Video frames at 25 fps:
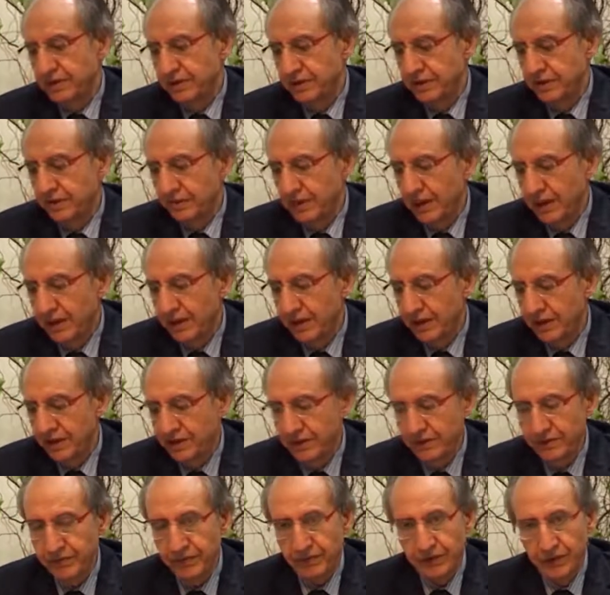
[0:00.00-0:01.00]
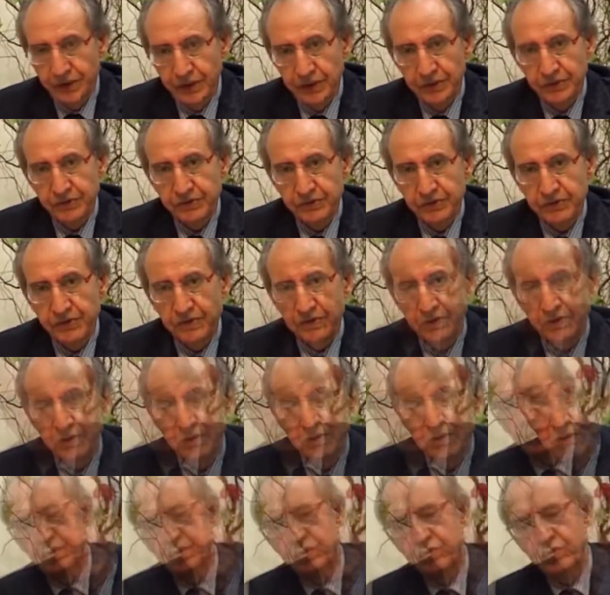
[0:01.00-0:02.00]
divine revelation,
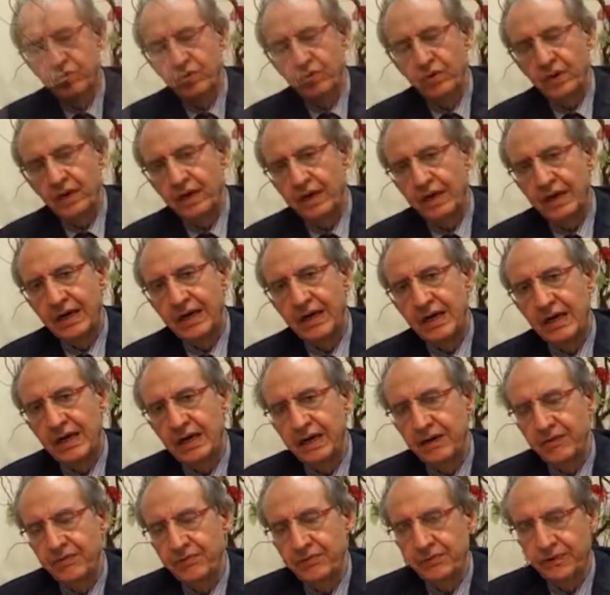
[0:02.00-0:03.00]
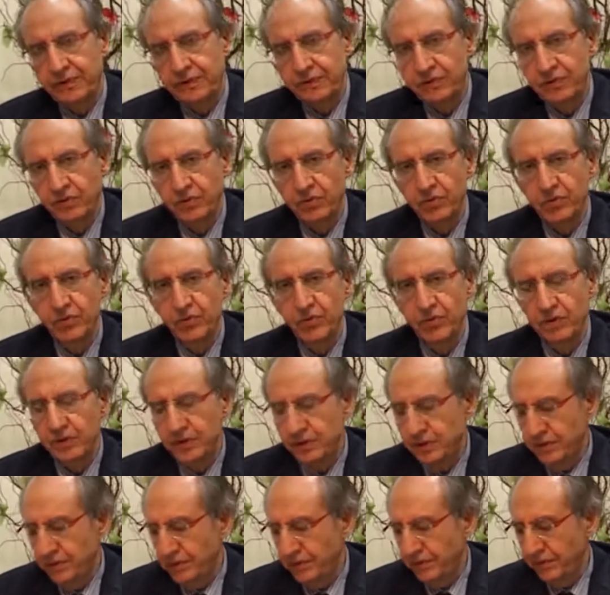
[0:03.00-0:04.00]
how to arrive at the
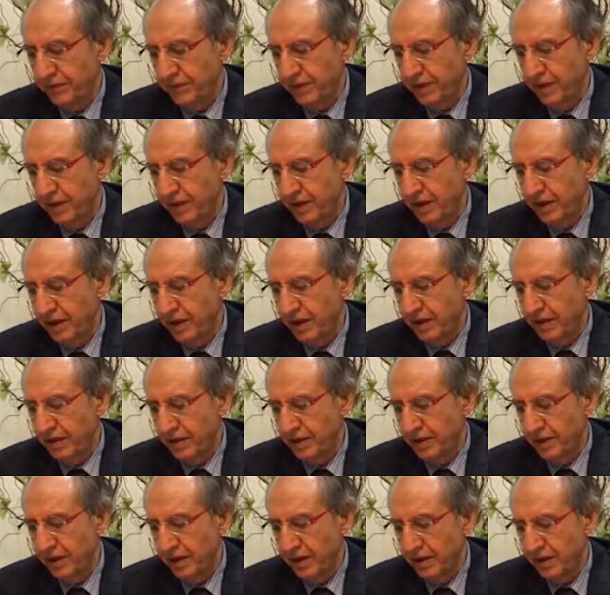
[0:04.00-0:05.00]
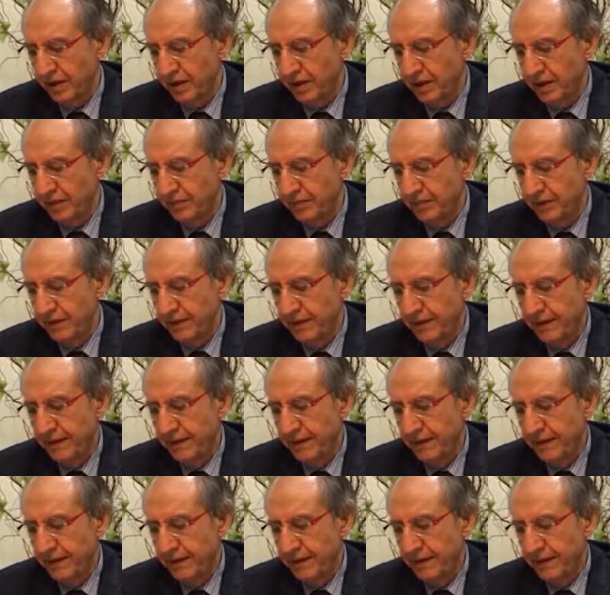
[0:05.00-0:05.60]
rulings of halal and haram.